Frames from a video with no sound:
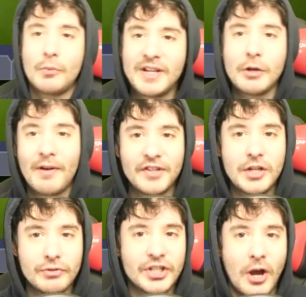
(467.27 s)
So, we do have a
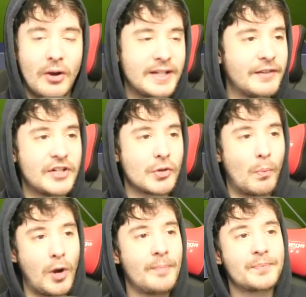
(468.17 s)
new start in
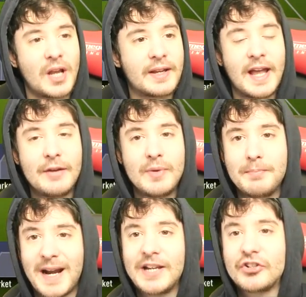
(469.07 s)
Division 1, okay? We
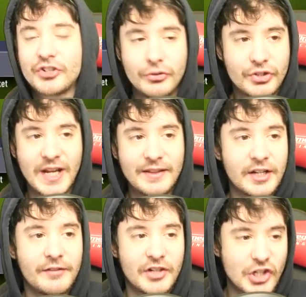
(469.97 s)
managed to stay in
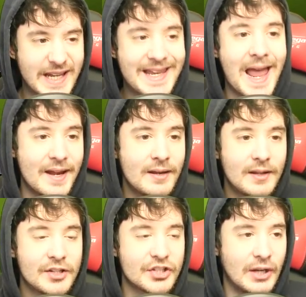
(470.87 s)
the division again.
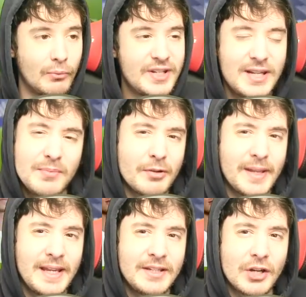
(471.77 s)
So we seem to
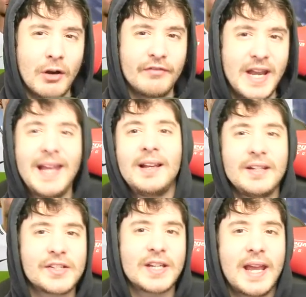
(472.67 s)
be sort of
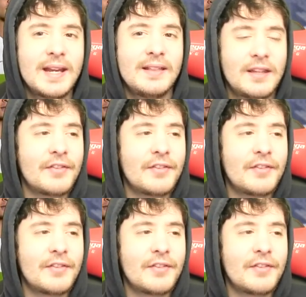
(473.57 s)
nailing staying in